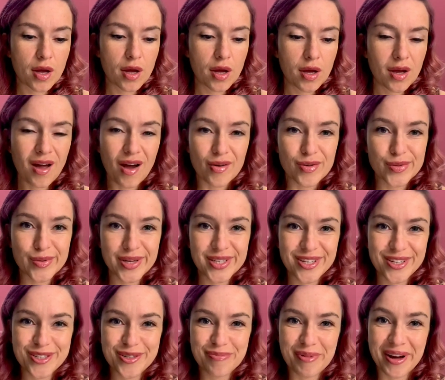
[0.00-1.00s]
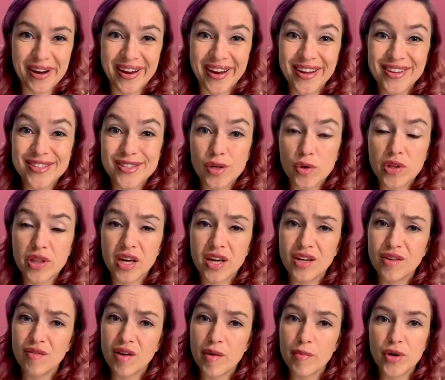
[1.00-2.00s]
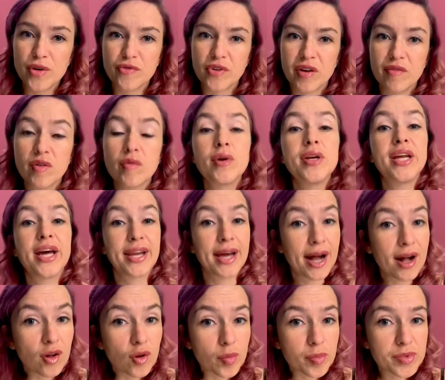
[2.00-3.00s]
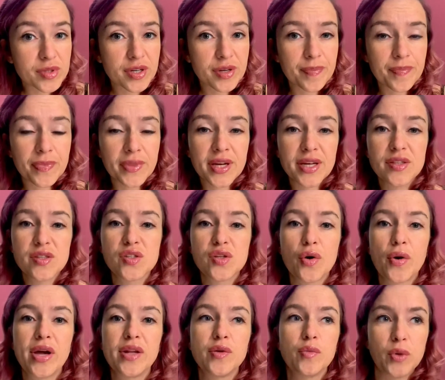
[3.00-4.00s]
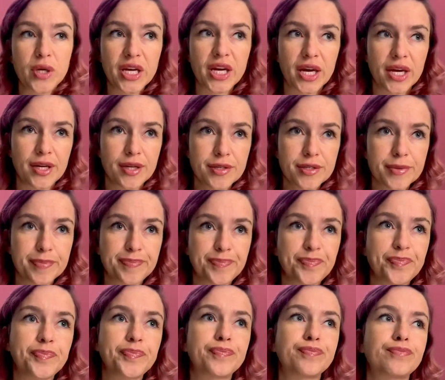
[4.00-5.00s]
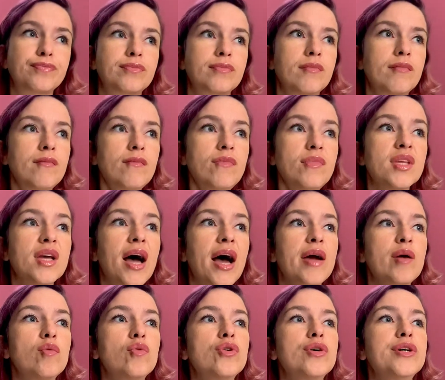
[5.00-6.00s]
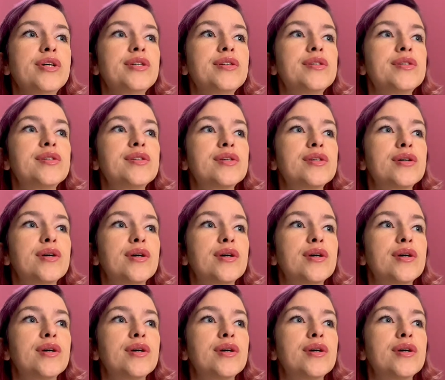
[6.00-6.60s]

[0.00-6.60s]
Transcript: yeah, I was quite touched by that. So thank you very much for everyone that helped. And so at the weekend, I was